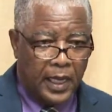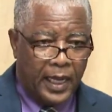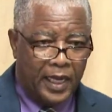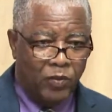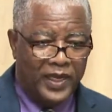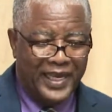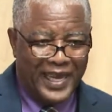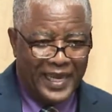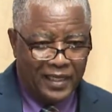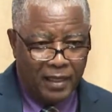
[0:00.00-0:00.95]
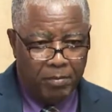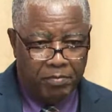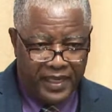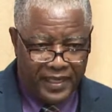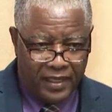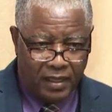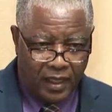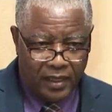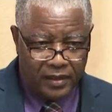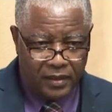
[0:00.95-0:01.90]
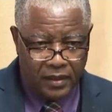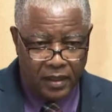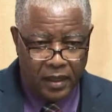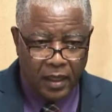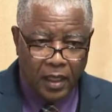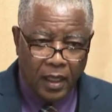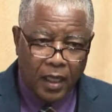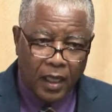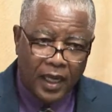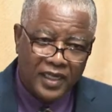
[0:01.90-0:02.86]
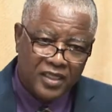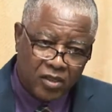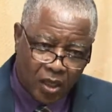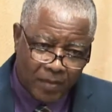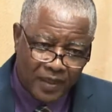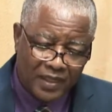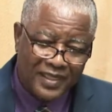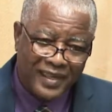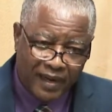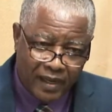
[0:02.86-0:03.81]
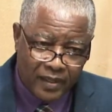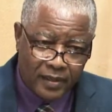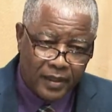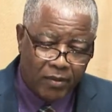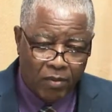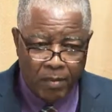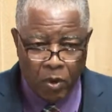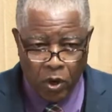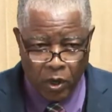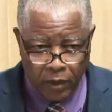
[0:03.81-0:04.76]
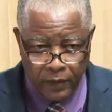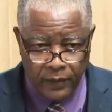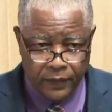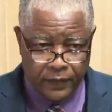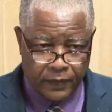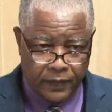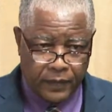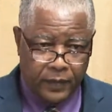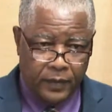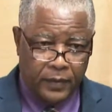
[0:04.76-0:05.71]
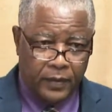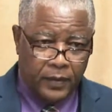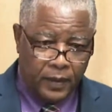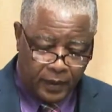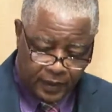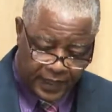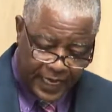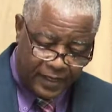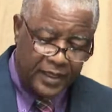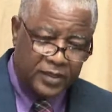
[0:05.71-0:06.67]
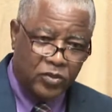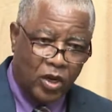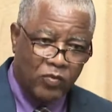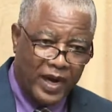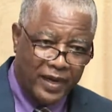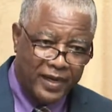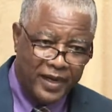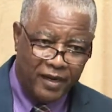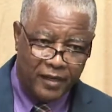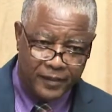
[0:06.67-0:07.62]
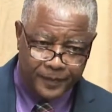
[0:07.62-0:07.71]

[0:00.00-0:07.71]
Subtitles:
And when I get to $1 billion, I stopped at the third. There were more. That is on record here.